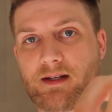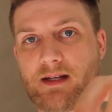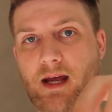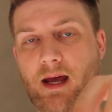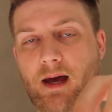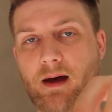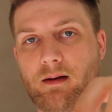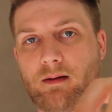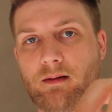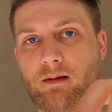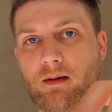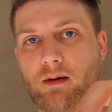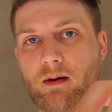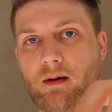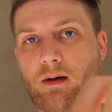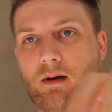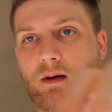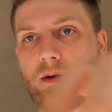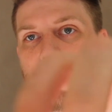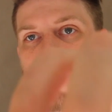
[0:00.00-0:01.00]
down
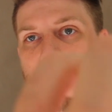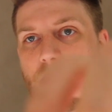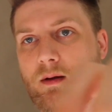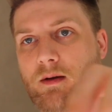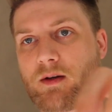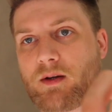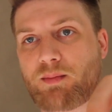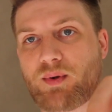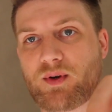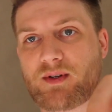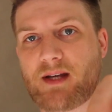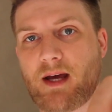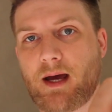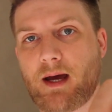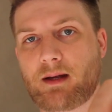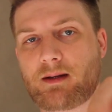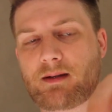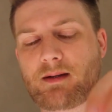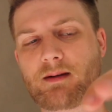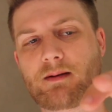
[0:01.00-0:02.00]
to
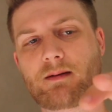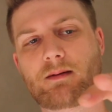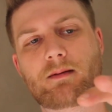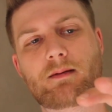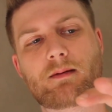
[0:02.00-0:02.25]
protect,